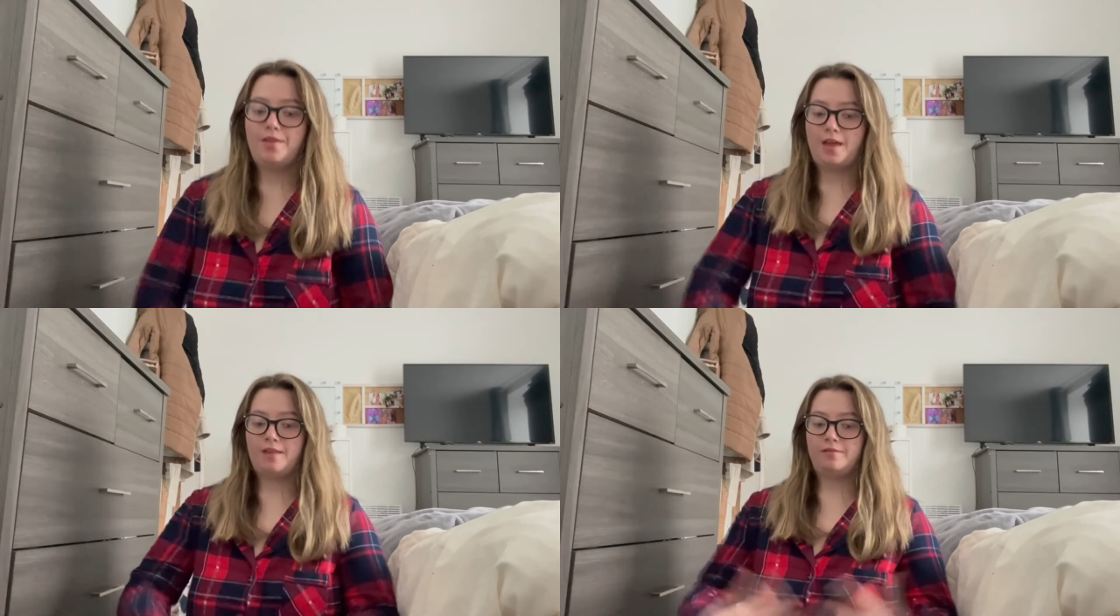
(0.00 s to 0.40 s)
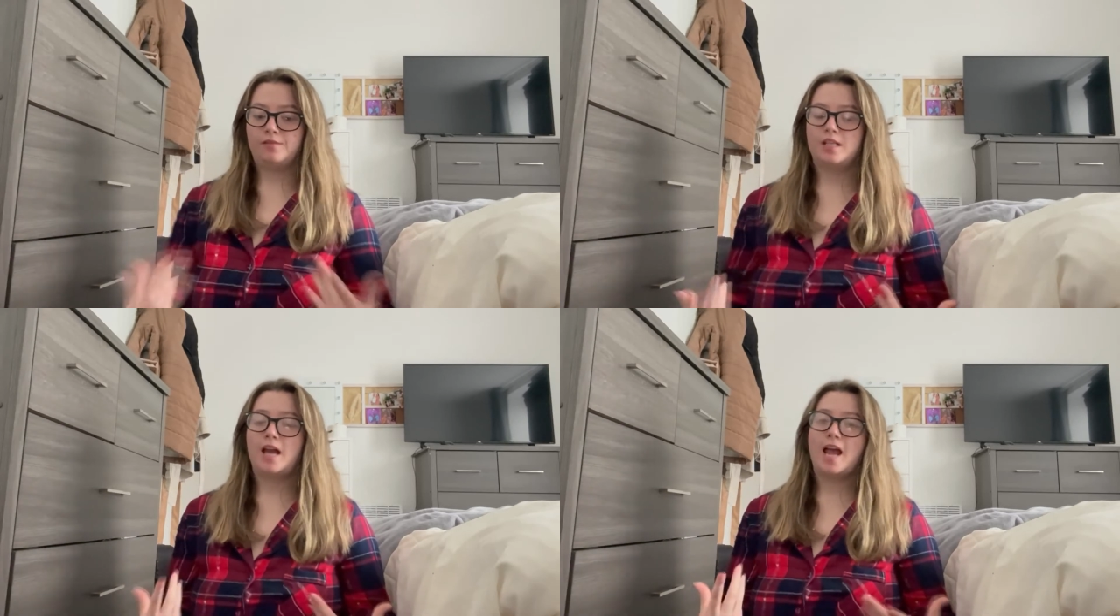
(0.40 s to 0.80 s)
then
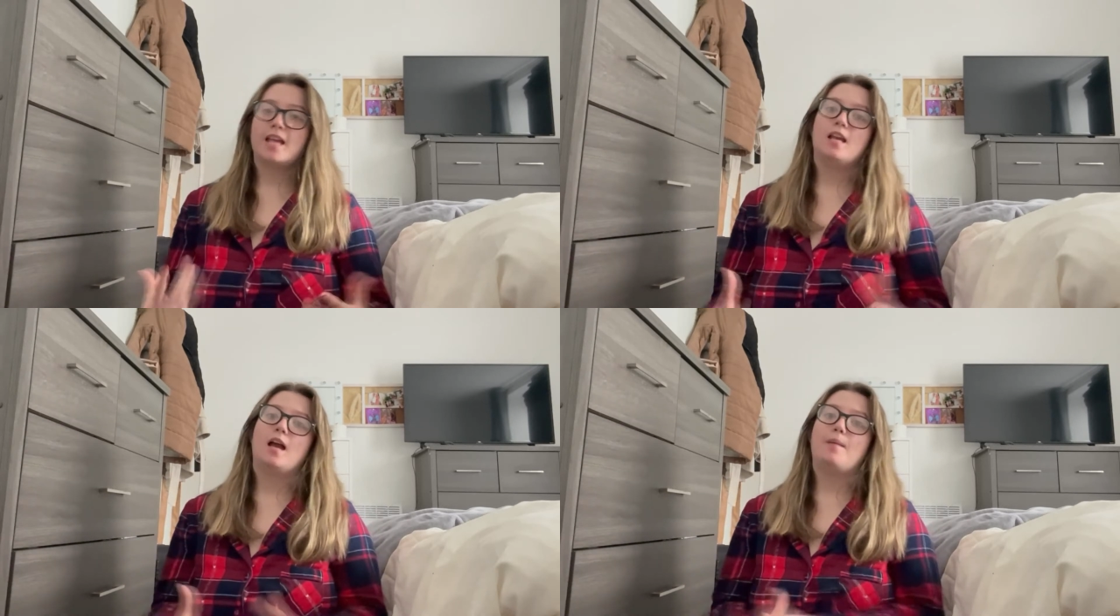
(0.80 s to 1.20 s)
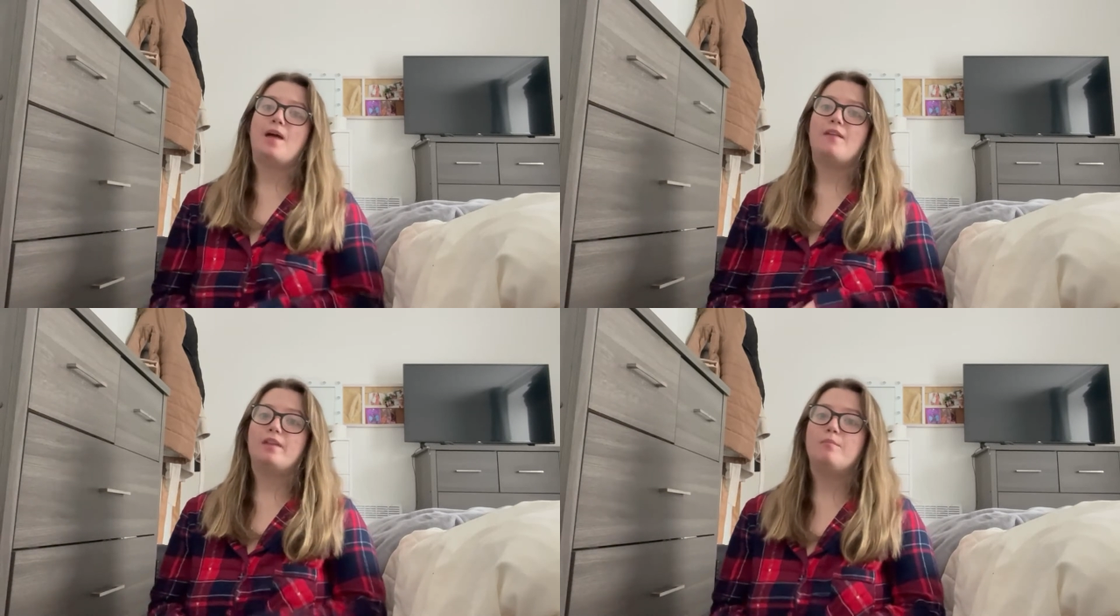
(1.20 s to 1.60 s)
today I'm
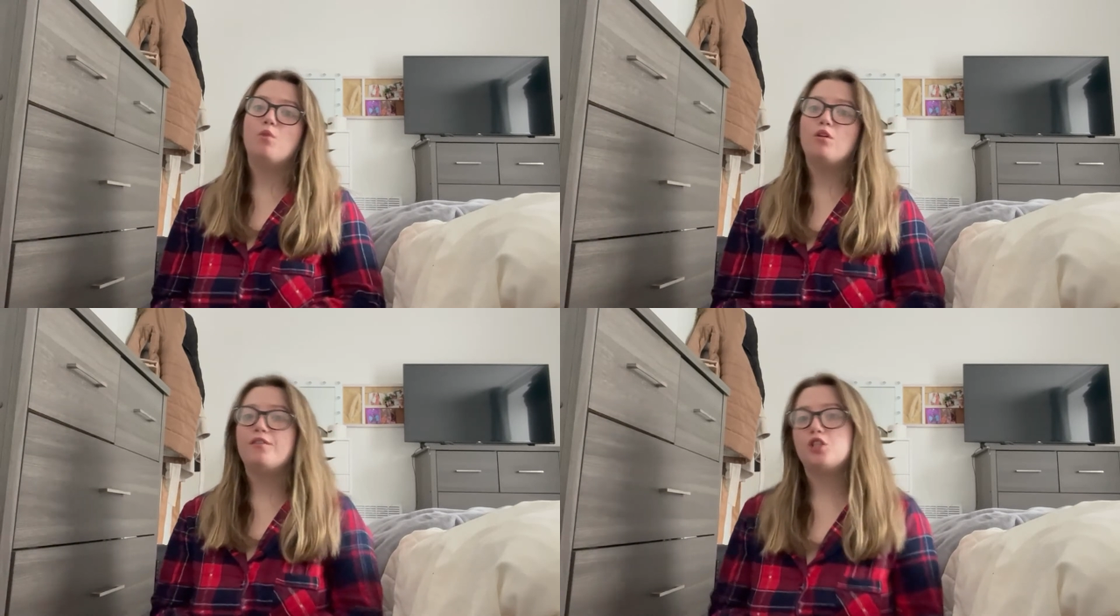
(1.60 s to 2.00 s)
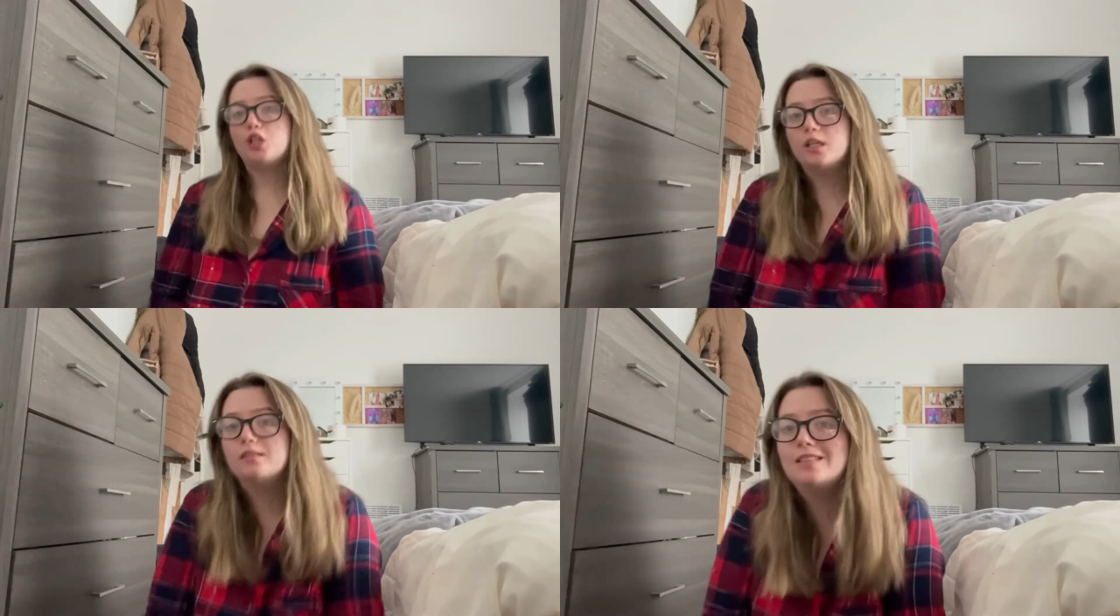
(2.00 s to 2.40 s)
having more of a
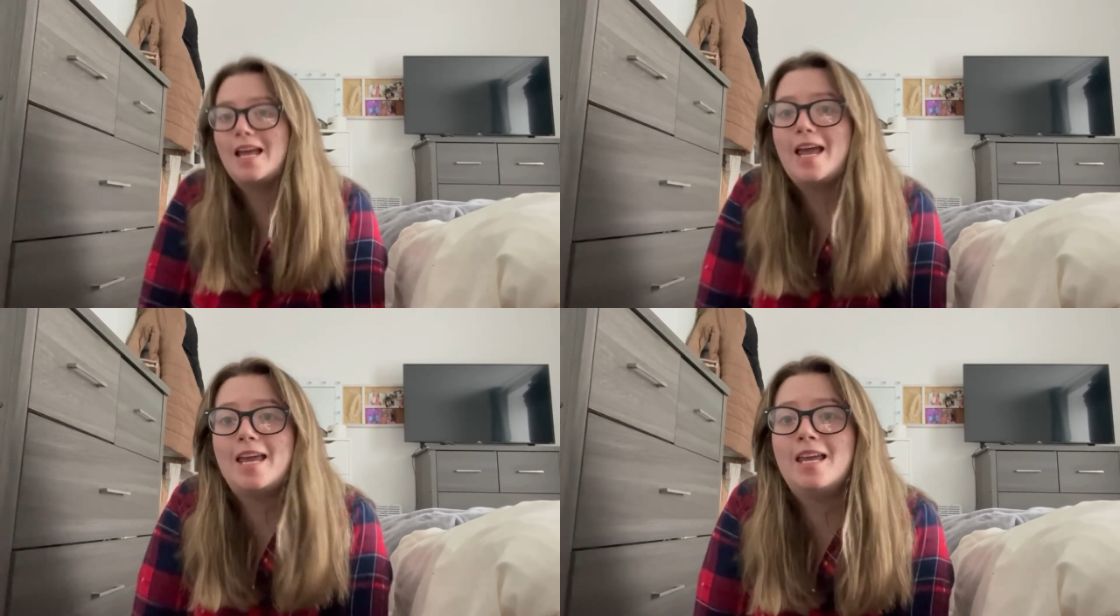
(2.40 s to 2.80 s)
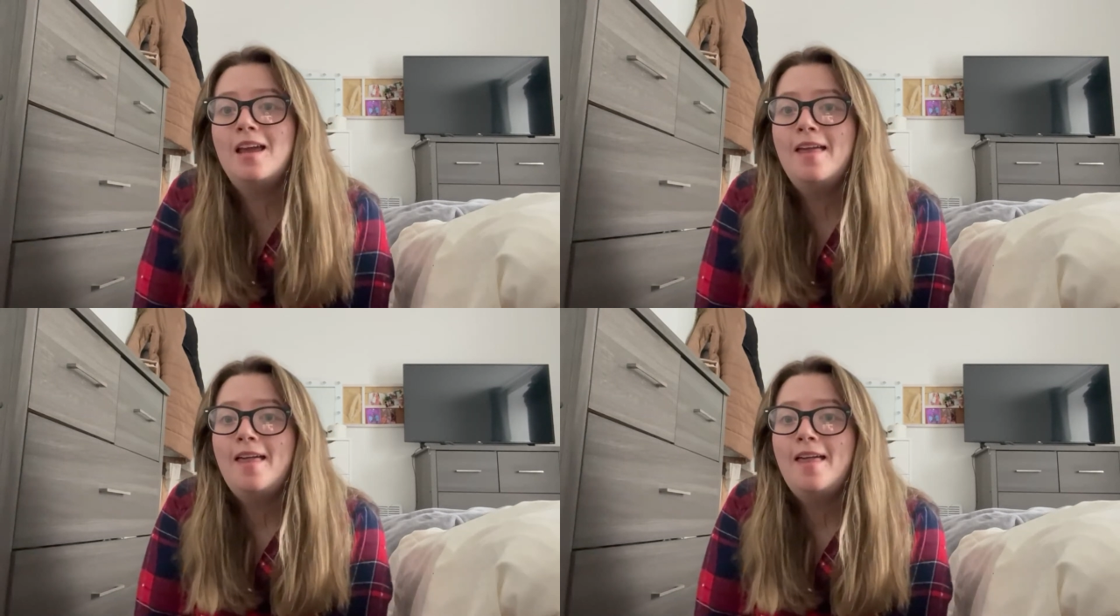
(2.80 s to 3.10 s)
chill day.